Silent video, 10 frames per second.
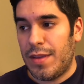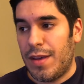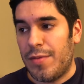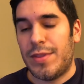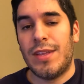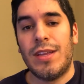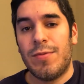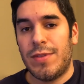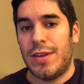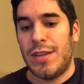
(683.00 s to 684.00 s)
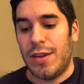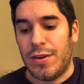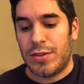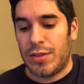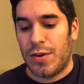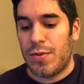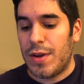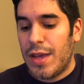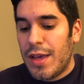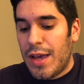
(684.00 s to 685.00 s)
uh, within a, within a year or so,
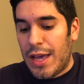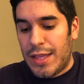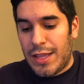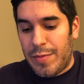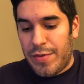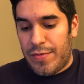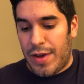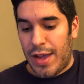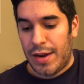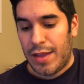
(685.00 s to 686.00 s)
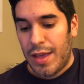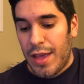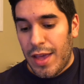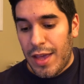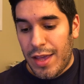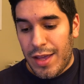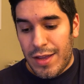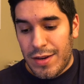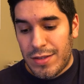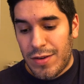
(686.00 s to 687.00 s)
I think that'll be fine.
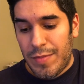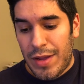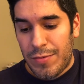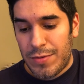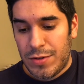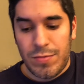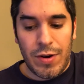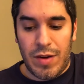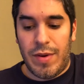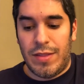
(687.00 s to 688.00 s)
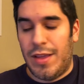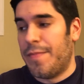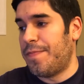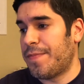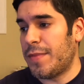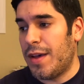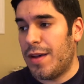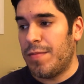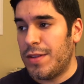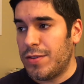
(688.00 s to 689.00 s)
And so I'm not too worried about them.
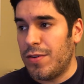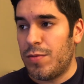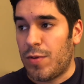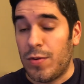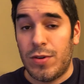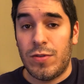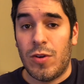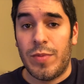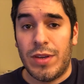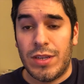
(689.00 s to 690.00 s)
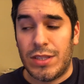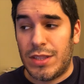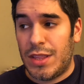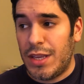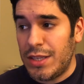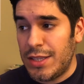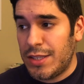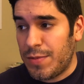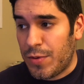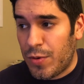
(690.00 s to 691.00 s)
Um, let's go to Roku though, because this
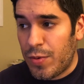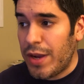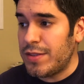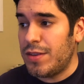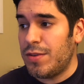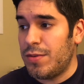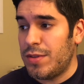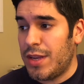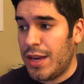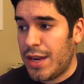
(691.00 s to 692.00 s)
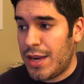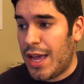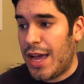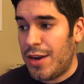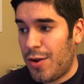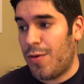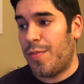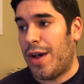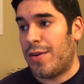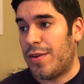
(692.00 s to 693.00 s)
is some crazy news that I did not know
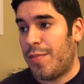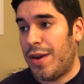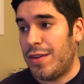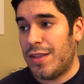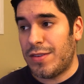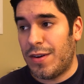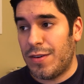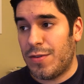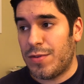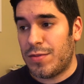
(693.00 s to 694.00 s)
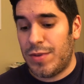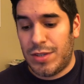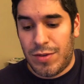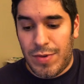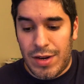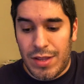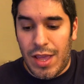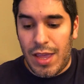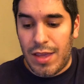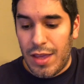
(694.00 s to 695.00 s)
about. And apparently, this article was originally written
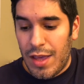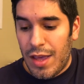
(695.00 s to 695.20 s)
like